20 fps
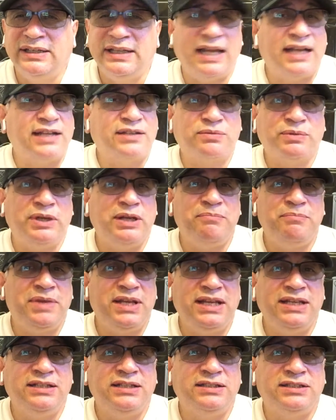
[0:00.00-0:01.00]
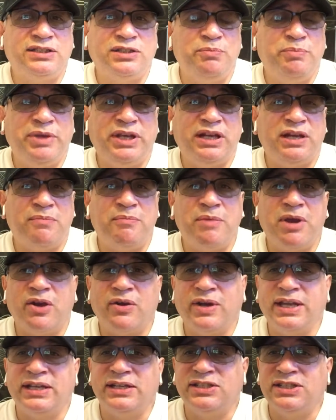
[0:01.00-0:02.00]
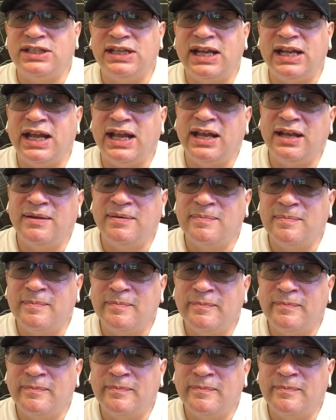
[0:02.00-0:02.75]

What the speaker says: That's what it means to be an American today.